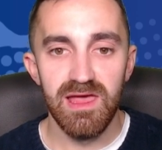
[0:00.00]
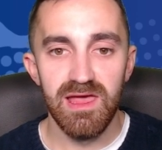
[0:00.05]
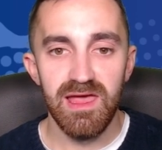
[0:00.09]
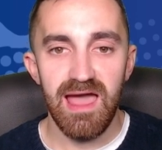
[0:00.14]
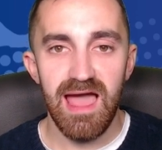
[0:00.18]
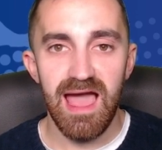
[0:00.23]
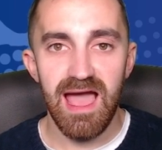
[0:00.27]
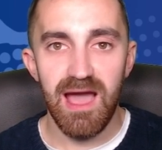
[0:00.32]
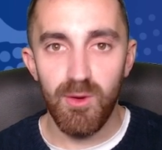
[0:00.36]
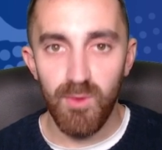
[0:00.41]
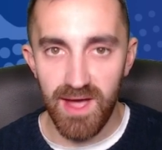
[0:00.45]

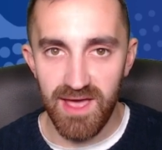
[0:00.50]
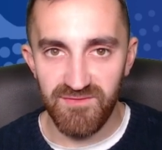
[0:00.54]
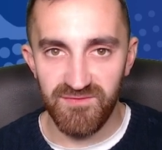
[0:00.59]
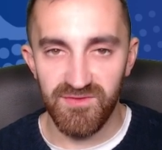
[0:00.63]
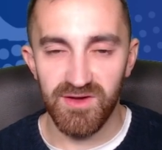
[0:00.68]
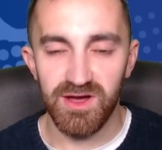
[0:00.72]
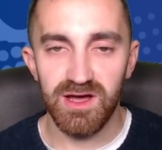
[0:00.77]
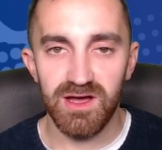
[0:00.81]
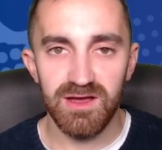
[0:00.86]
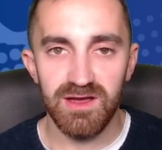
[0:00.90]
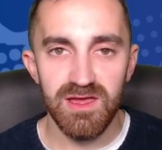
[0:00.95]

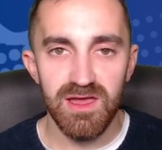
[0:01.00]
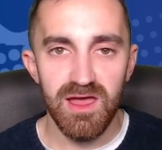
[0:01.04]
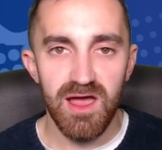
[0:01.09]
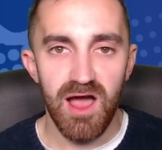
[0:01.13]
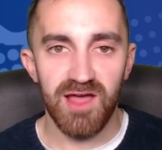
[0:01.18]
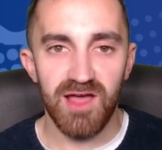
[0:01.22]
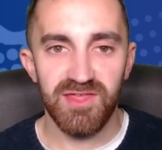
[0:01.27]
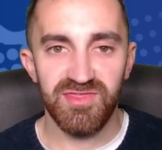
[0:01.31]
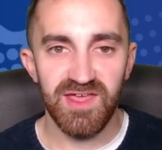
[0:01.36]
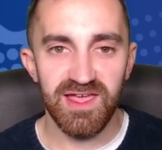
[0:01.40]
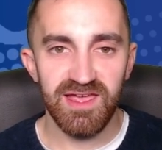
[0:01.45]
However,
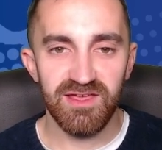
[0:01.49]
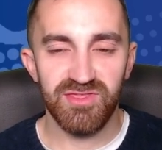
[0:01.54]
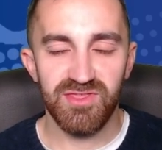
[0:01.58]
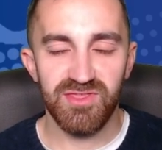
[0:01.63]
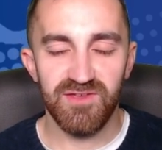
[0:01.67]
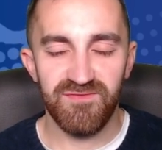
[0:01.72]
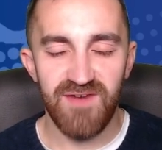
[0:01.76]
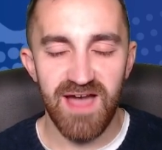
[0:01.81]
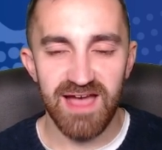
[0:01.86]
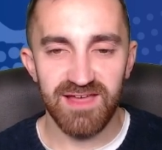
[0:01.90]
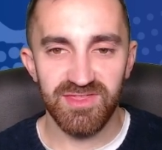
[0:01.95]
I think the
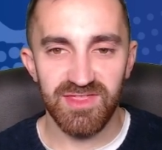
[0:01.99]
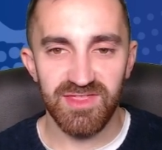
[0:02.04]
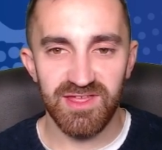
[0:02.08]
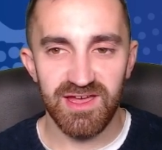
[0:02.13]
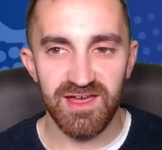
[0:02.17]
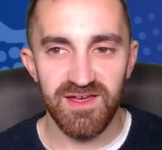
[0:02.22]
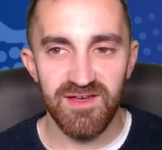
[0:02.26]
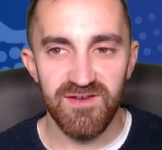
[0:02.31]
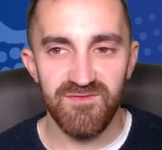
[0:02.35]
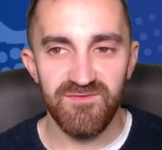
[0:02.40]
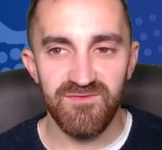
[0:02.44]
fact
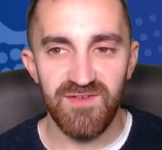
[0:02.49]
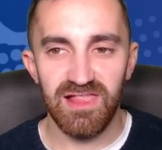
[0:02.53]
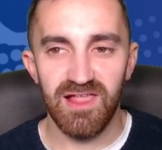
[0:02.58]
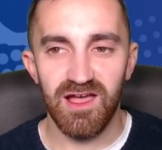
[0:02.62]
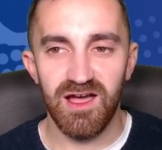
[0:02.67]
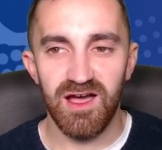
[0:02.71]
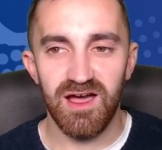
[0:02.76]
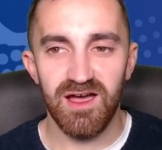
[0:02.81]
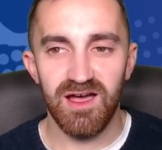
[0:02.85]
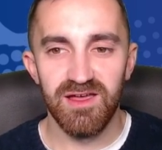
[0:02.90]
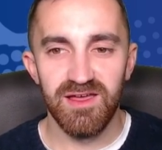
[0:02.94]
that
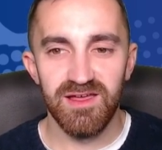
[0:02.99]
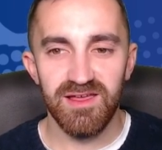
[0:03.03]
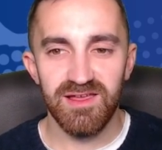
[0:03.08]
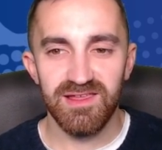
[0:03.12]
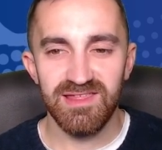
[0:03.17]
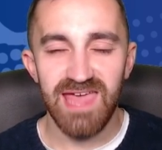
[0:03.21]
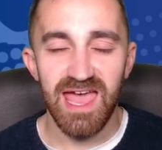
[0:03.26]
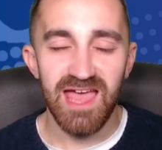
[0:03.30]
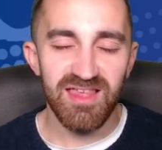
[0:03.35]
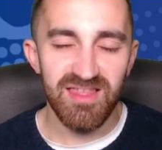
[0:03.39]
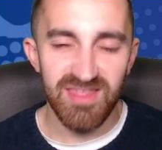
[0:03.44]
Villa,
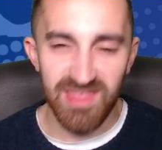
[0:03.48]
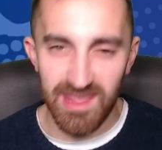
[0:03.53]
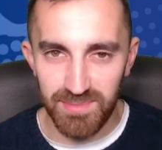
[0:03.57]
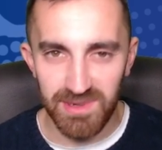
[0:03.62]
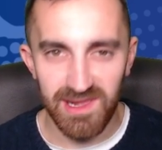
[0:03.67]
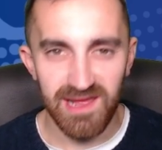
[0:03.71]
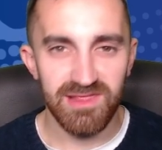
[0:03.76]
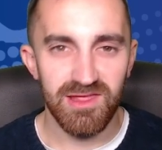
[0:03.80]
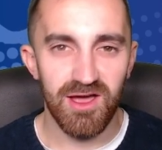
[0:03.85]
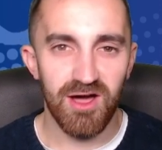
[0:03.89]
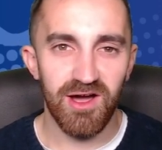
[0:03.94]
yes, they
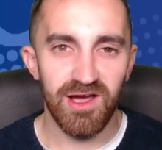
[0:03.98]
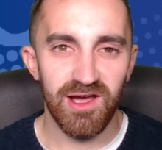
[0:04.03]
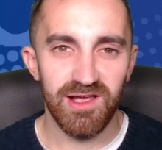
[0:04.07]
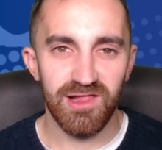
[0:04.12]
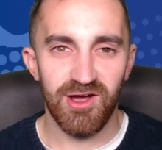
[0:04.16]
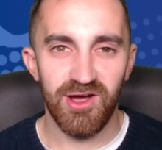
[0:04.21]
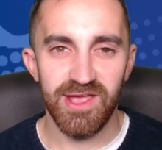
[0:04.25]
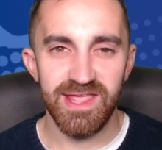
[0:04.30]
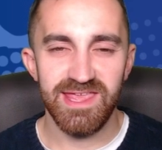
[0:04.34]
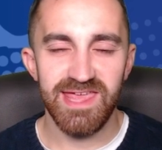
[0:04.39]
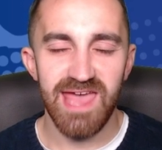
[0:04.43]
play the high
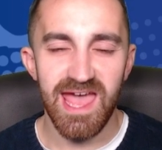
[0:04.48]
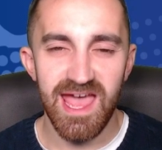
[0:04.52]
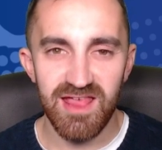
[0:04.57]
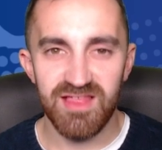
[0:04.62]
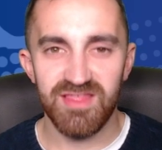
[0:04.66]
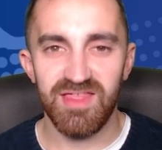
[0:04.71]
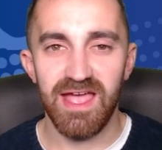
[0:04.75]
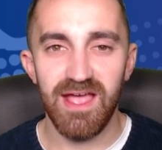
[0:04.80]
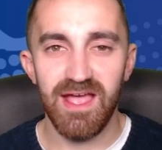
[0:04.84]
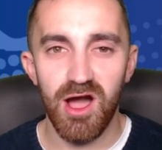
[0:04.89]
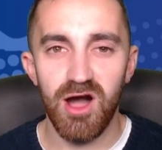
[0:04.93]
line.
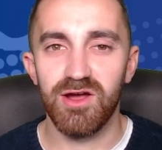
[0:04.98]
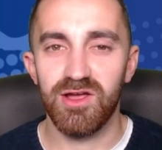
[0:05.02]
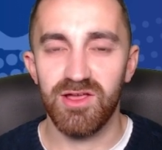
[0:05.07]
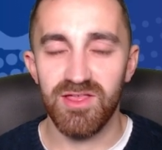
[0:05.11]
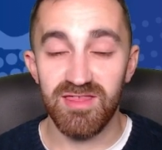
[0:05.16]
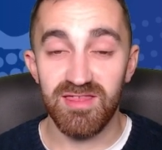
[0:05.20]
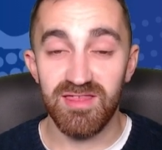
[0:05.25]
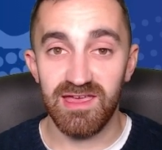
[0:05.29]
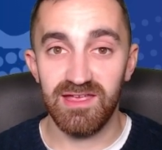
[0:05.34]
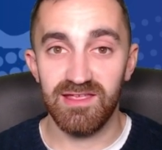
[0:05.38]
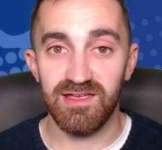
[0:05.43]
Yes, they are
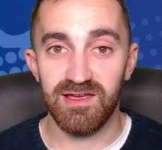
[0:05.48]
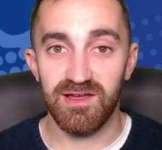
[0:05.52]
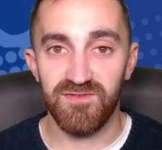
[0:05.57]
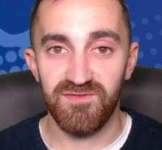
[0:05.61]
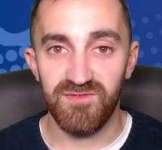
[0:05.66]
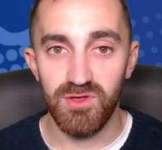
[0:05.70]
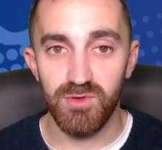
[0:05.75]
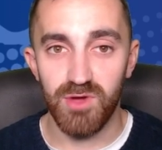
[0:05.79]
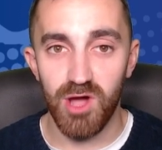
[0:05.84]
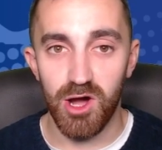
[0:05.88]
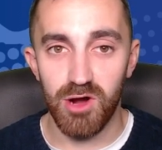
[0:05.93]
conceding a
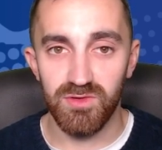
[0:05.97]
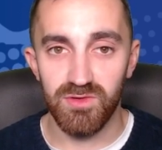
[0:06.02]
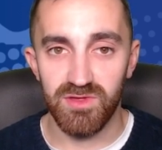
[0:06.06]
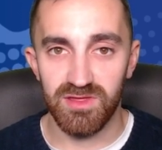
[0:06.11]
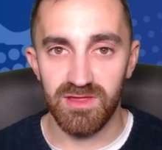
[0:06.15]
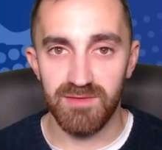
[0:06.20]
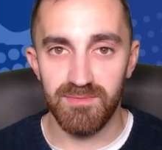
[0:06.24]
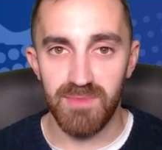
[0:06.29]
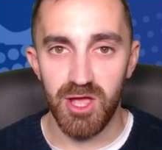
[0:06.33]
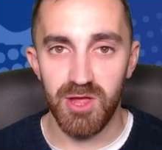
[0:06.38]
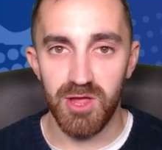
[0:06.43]
few goals
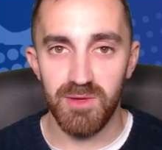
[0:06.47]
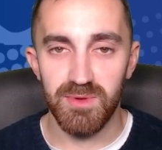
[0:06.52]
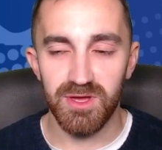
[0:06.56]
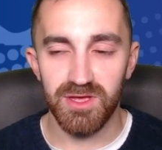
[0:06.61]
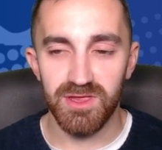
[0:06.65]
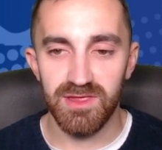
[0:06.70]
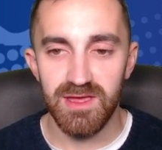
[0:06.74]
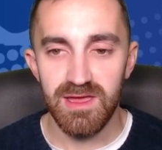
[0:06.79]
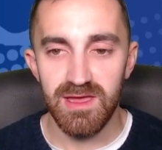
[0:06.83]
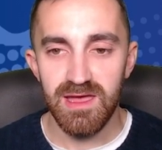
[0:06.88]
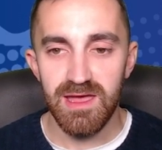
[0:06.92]
at the
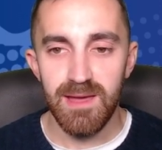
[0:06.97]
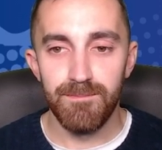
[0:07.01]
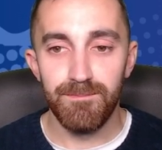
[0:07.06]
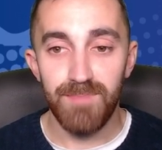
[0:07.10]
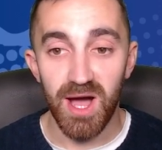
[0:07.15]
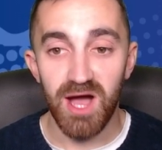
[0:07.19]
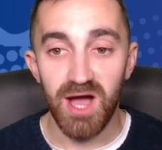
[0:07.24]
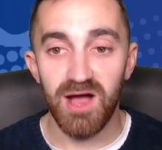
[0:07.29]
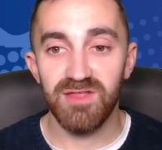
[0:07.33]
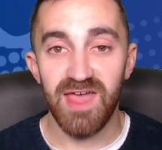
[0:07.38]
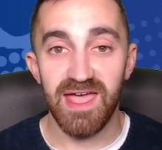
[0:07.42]
moment,
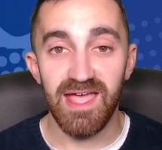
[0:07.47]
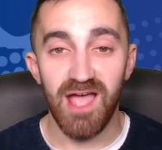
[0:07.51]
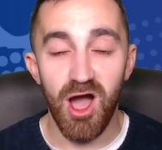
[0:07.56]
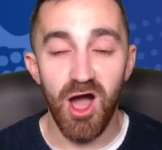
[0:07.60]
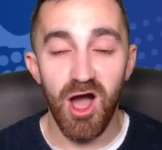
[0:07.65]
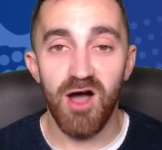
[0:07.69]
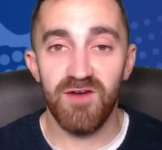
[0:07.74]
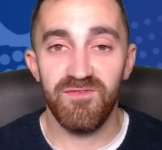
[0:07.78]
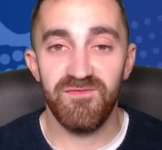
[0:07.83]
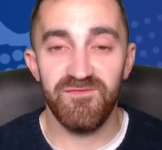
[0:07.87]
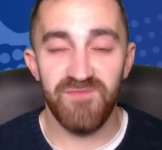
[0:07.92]
but they
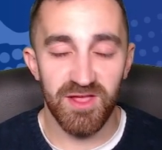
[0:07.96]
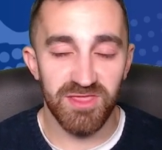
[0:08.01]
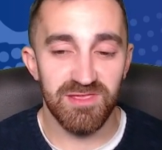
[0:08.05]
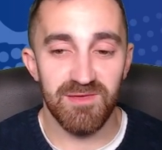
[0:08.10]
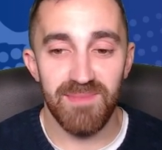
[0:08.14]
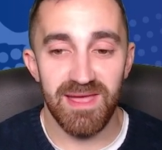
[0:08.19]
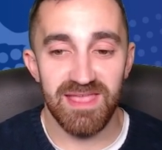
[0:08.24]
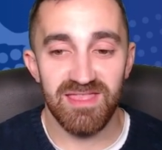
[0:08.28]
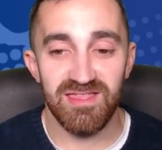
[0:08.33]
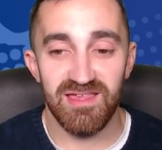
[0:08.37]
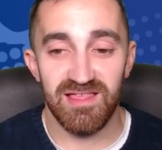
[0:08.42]
are
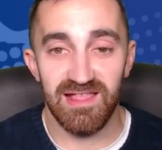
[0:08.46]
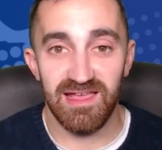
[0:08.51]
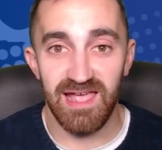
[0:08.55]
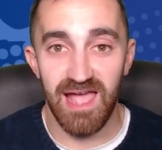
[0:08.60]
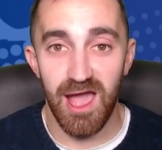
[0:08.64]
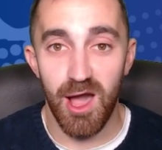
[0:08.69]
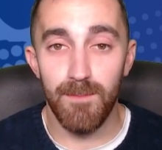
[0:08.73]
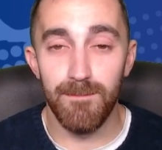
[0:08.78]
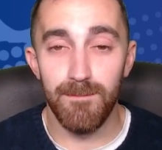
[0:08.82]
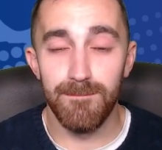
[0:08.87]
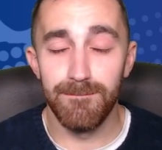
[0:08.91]

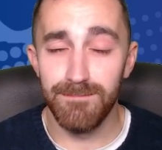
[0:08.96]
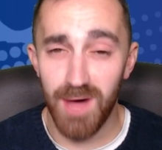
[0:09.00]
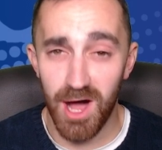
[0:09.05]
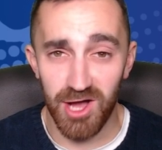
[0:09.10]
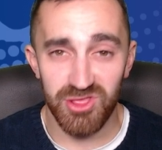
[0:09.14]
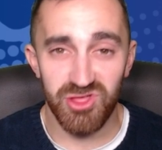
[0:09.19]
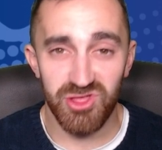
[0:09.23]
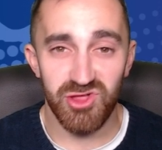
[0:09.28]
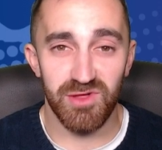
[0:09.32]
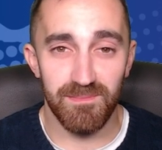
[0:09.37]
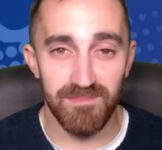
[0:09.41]
fundamentally a
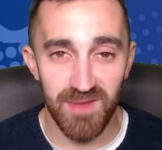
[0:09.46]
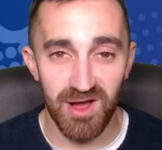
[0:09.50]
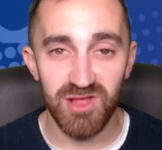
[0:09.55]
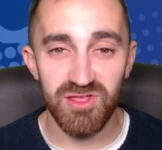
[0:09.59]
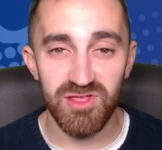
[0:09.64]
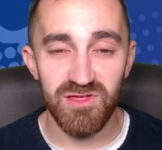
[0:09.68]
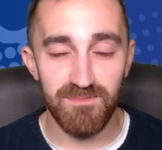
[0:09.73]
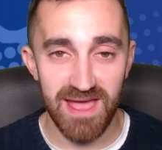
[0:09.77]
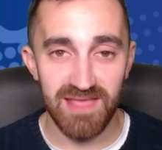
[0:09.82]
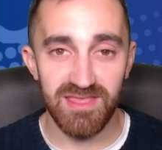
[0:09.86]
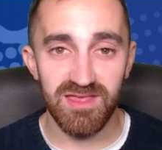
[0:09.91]
much,
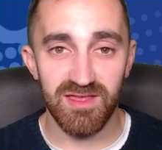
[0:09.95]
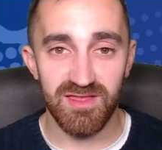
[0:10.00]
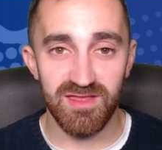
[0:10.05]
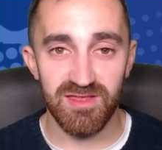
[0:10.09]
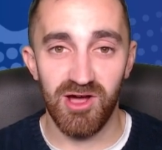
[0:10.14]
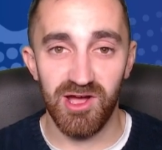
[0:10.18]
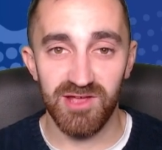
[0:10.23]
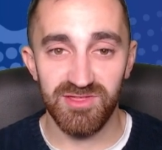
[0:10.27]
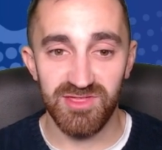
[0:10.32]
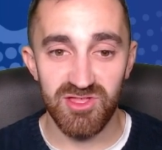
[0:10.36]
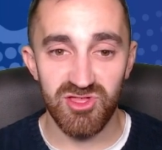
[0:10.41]
much better
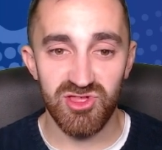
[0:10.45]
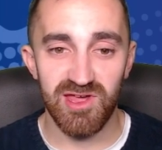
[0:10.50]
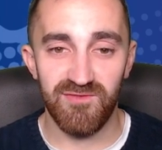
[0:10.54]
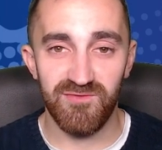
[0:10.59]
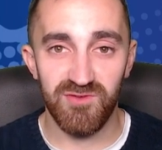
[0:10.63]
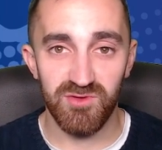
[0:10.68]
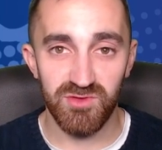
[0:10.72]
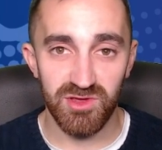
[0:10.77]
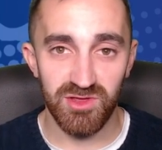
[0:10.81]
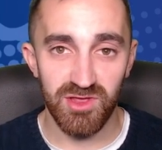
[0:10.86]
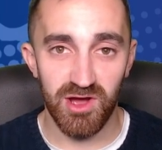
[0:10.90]
side than
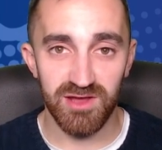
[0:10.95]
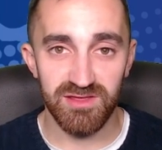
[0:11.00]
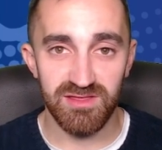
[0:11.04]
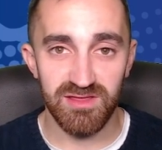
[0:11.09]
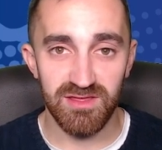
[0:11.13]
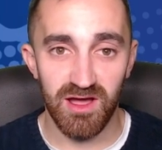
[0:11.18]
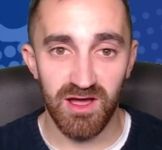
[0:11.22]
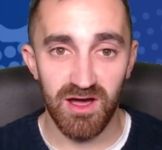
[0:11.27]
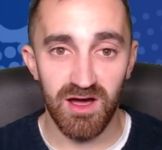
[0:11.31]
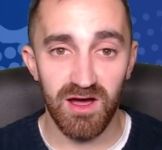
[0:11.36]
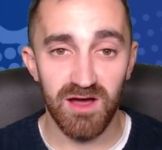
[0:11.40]
Sheffield
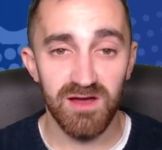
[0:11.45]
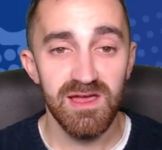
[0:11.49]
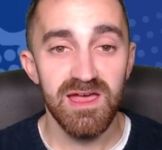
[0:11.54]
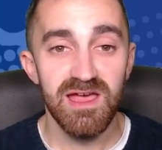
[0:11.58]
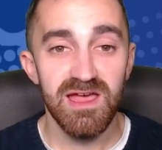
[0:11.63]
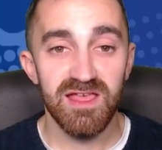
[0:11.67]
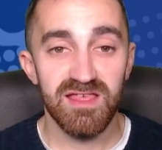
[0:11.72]
United are.